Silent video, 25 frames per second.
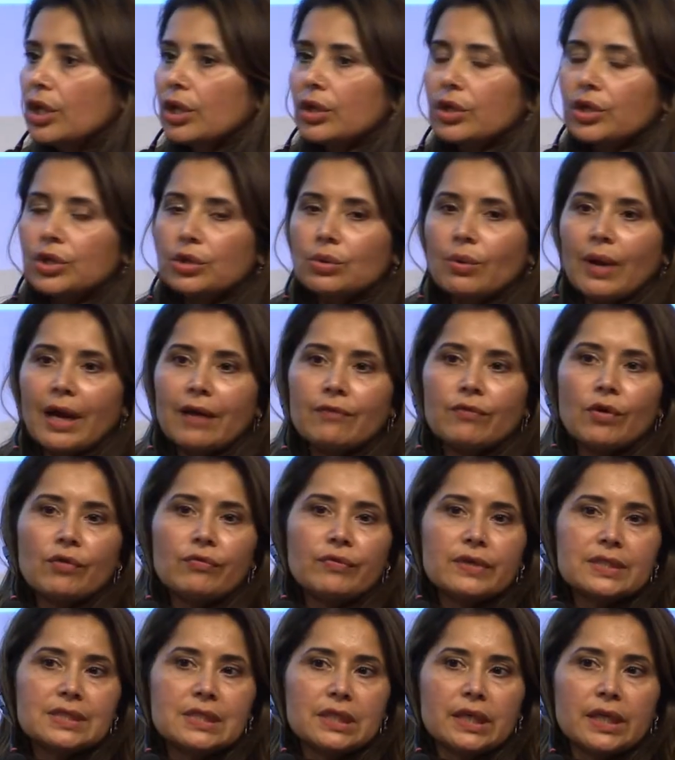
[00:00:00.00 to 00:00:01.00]
You
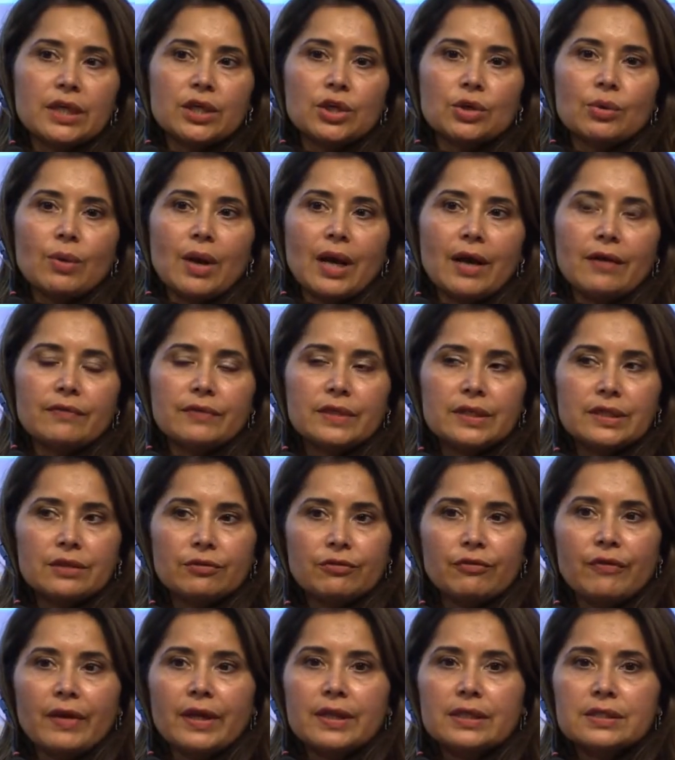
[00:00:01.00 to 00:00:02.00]
have the
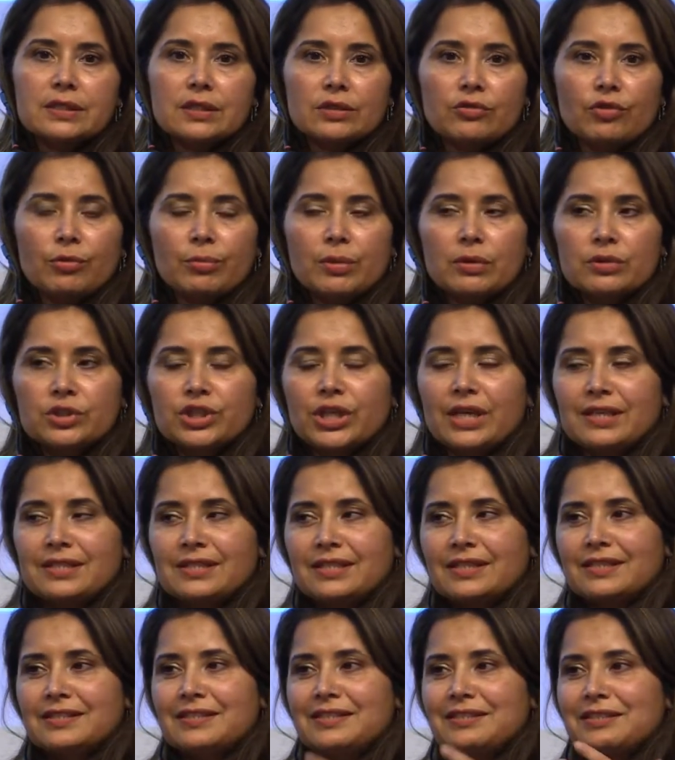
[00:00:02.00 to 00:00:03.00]
defense, the criminal
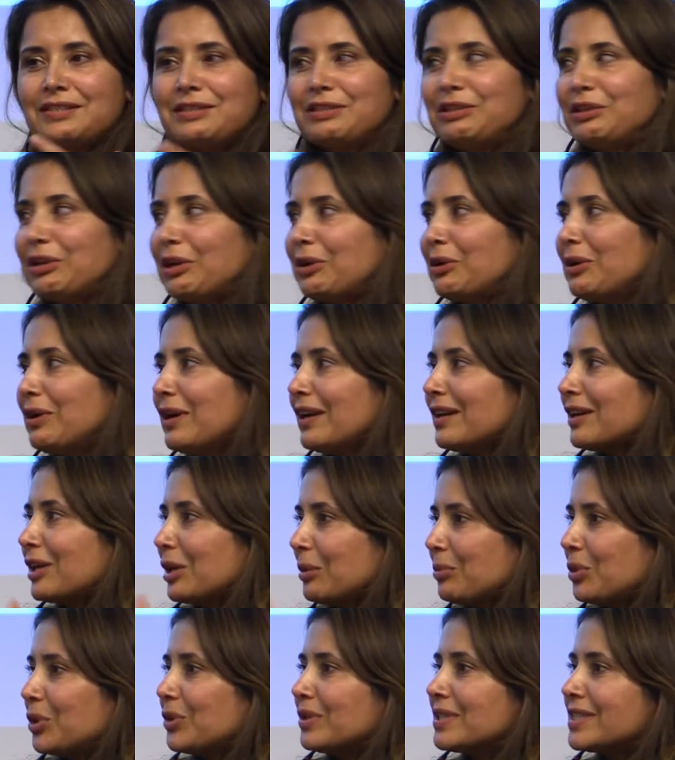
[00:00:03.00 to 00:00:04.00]
justice, you know,
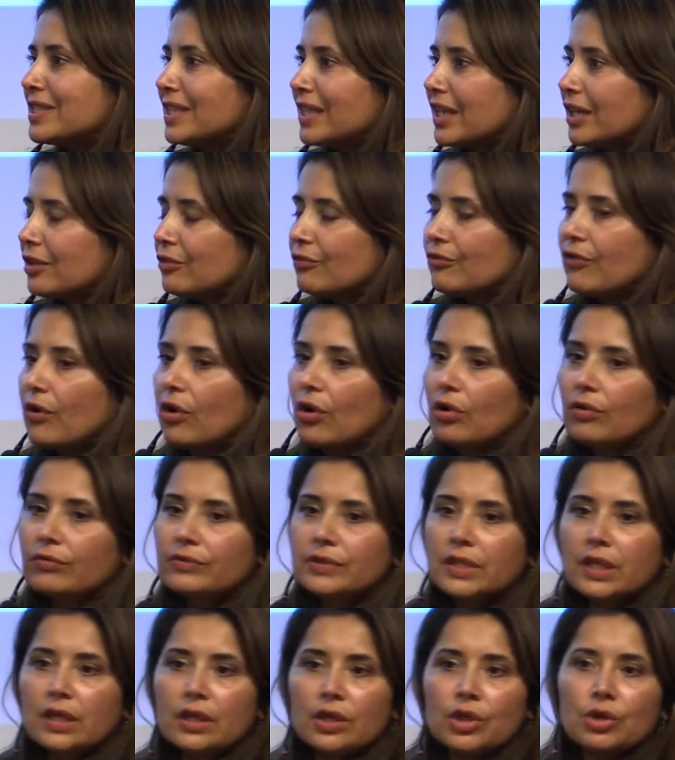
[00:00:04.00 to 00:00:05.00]
community involved.